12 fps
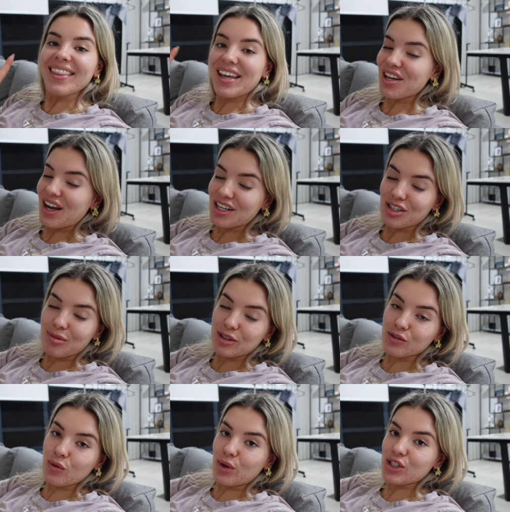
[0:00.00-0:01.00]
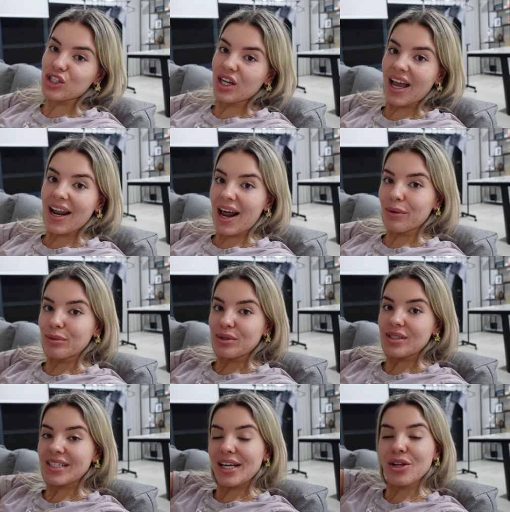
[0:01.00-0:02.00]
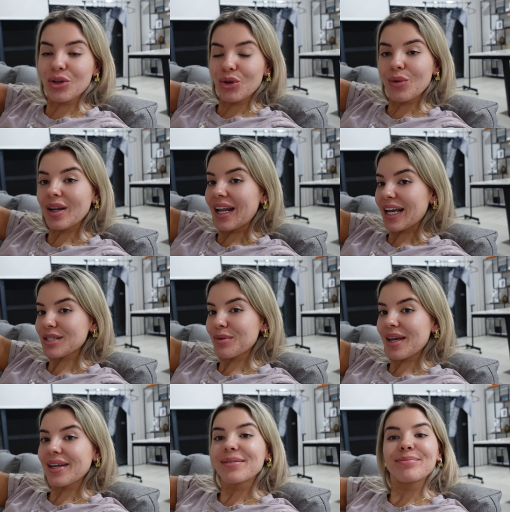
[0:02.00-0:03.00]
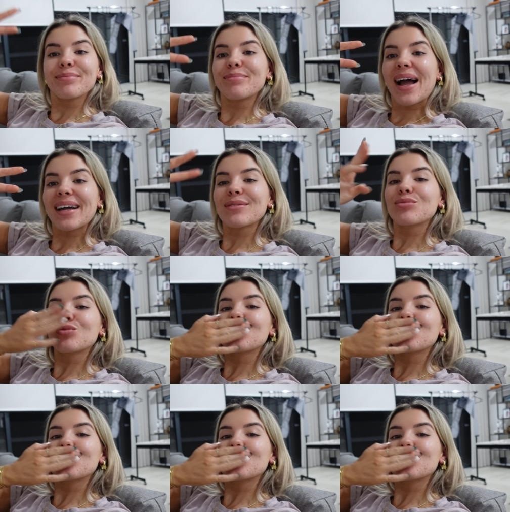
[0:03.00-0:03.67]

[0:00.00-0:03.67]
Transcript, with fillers: Thank you guys so much for watching, and I will see you next week. Bye.